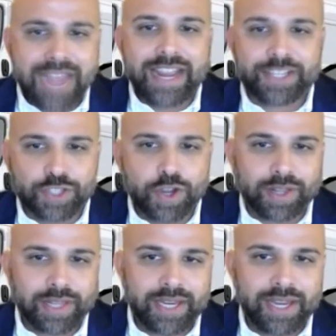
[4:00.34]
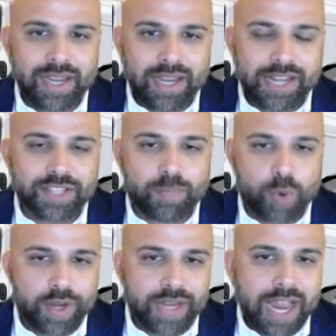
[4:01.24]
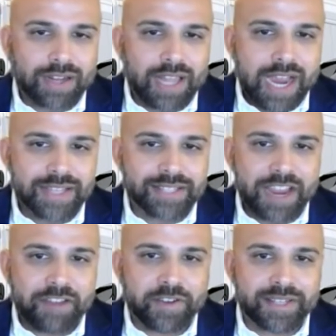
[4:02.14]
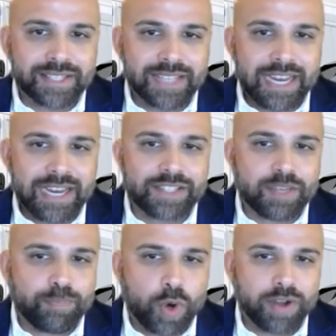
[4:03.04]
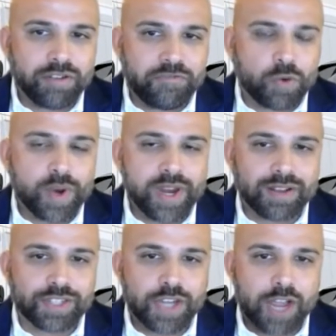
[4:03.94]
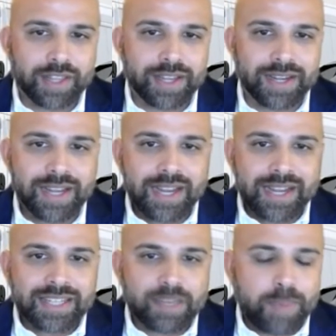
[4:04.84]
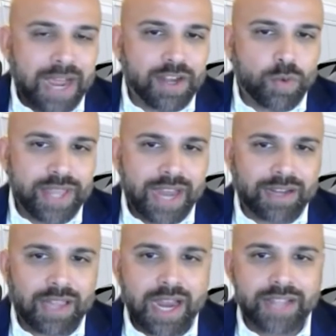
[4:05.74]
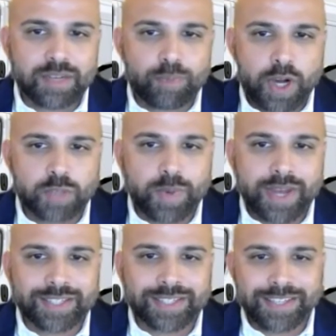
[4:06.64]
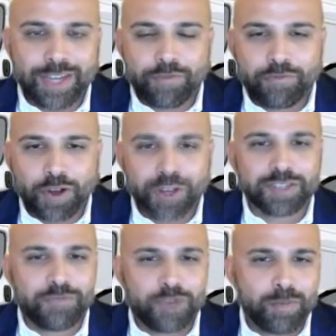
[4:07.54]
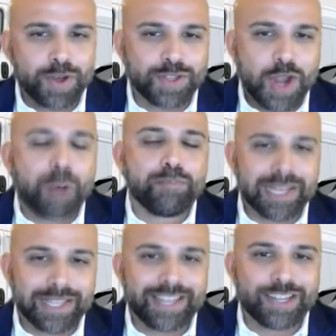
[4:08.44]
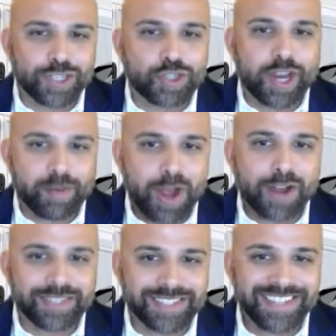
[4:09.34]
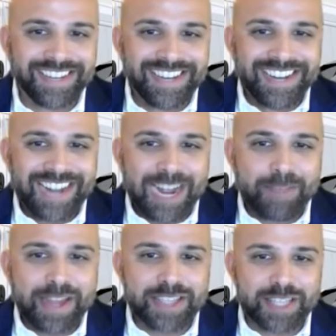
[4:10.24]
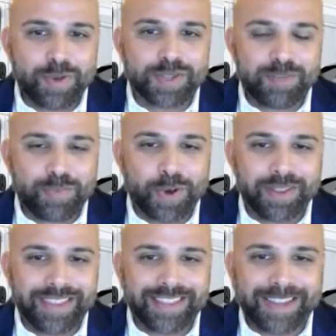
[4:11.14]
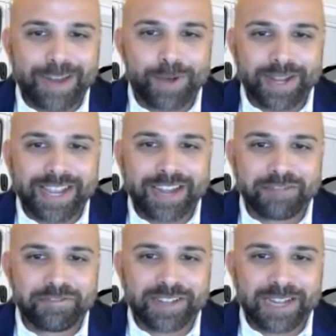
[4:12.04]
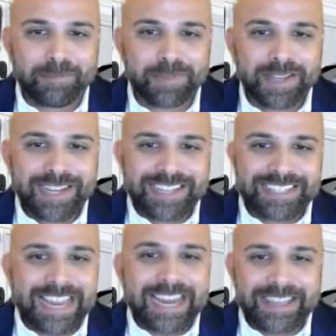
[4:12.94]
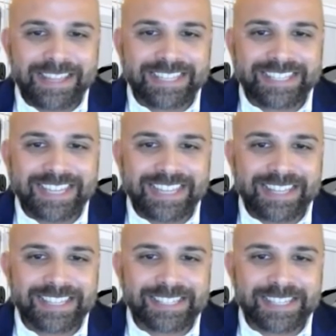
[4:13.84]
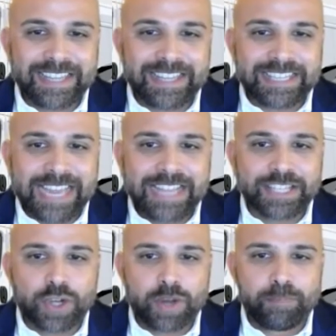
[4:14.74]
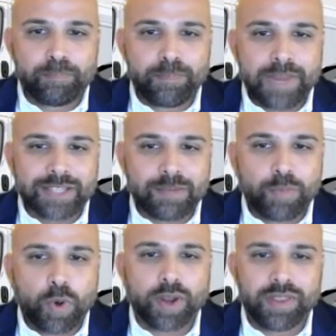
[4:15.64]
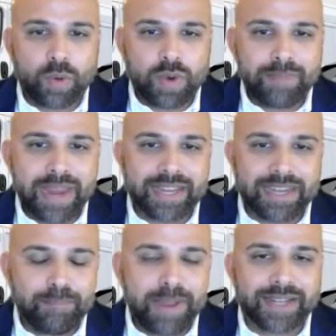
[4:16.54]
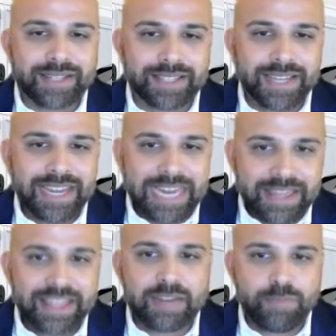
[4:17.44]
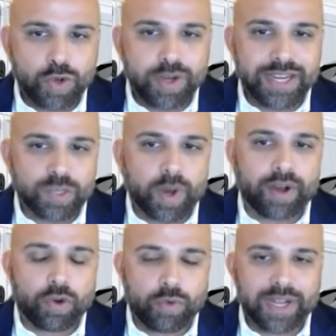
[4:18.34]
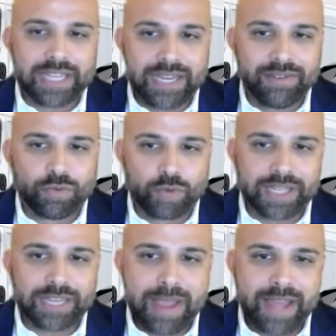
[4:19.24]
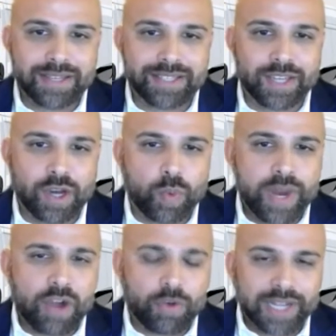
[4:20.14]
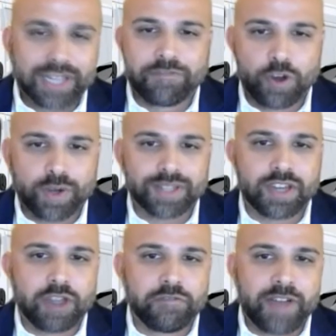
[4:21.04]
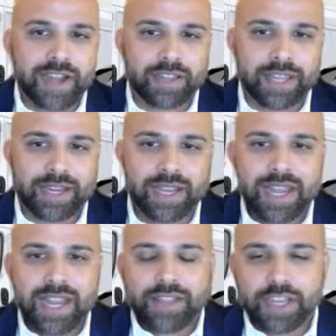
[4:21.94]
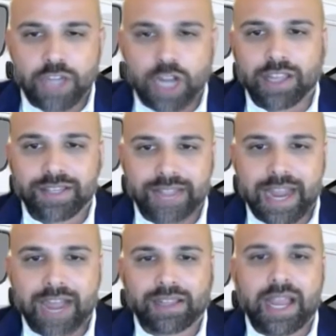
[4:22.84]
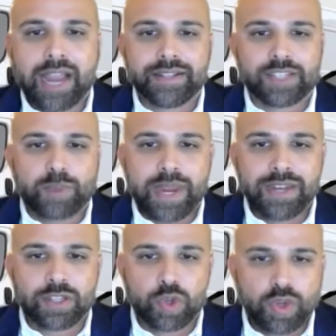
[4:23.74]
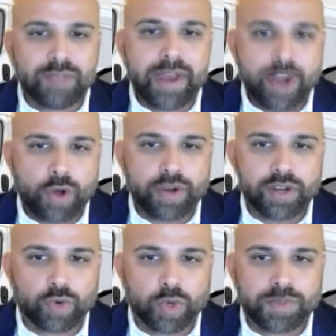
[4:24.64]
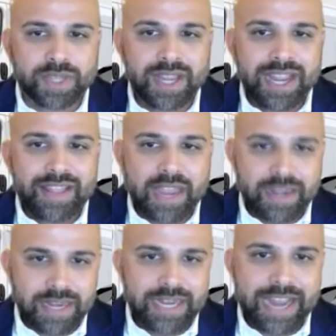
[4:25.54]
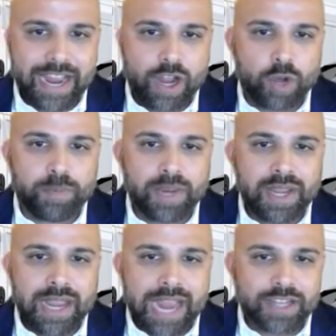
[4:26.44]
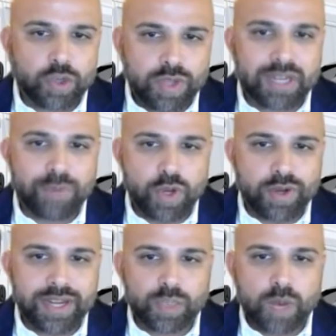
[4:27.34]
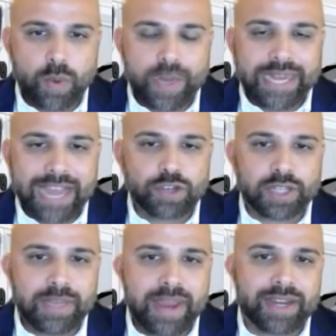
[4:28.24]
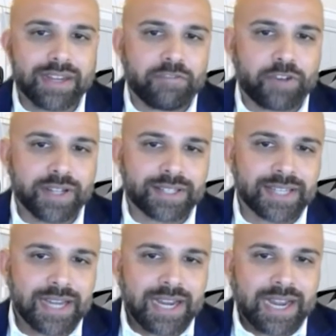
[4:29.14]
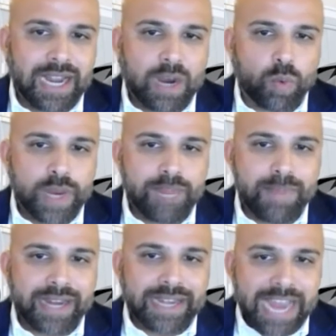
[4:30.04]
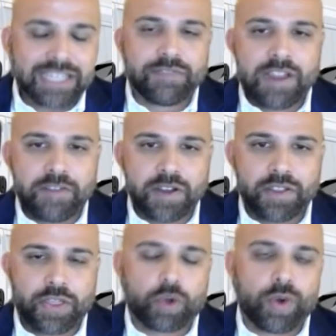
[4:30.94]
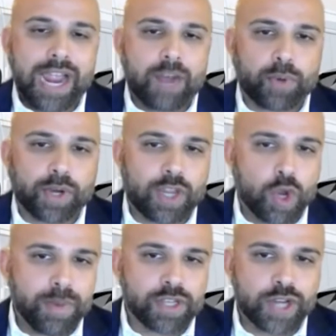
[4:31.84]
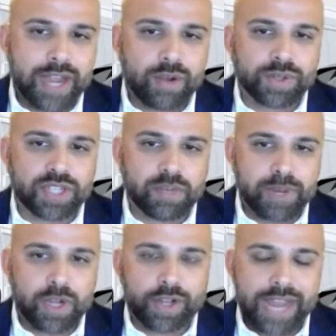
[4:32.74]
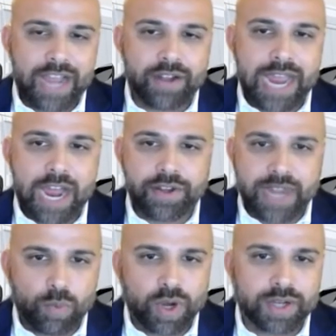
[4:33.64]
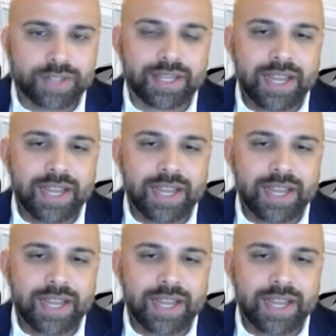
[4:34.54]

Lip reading: externally in supporting our clients' efforts. It's important for Wheels Donlen to partner with our clients and prospects, you know, first and foremost, not merely to just check a box. That is the most important thing that I want to kind of say in this answer. It's important that we make an impact in the communities where it really, really matters. So we are really focused on funneling the dollars that our clients spend to the minority groups that need our help and to the communities where we can actually make a difference. We make an active effort through our procurement channels to build out our networks